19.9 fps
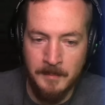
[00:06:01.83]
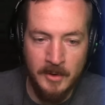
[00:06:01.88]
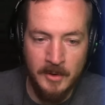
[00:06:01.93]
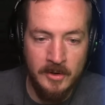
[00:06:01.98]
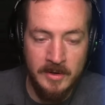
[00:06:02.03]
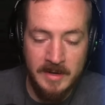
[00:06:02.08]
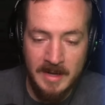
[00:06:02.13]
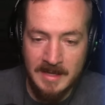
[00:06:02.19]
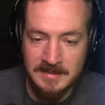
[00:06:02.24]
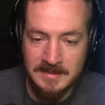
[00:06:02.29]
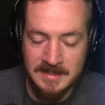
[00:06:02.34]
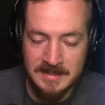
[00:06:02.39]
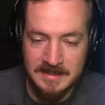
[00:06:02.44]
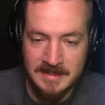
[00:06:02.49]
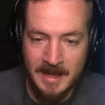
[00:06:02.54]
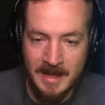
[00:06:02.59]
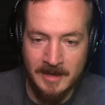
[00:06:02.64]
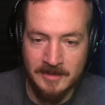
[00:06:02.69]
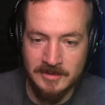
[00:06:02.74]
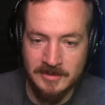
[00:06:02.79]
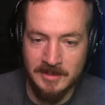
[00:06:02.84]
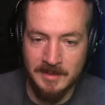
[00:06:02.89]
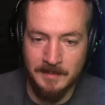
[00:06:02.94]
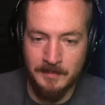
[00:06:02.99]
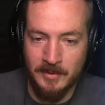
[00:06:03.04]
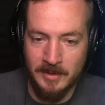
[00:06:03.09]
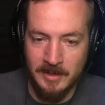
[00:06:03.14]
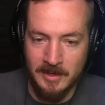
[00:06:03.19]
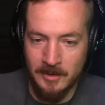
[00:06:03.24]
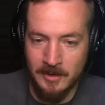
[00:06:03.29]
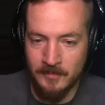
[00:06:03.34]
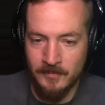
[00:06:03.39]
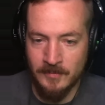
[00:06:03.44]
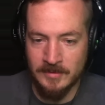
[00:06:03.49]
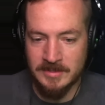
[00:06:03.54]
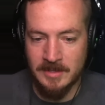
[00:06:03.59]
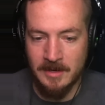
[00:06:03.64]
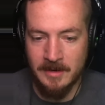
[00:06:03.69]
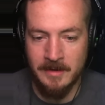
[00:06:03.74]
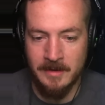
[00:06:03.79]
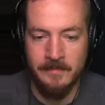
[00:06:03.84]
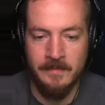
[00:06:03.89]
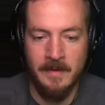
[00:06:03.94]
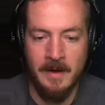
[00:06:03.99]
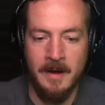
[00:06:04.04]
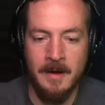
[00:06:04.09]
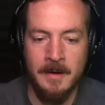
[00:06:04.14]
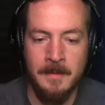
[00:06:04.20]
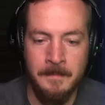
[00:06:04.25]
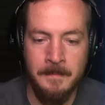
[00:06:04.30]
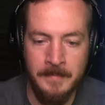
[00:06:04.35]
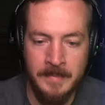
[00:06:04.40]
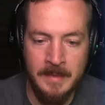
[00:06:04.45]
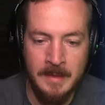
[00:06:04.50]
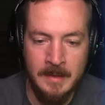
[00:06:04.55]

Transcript: The bird yep. nest is actually pretty good for starting a fire.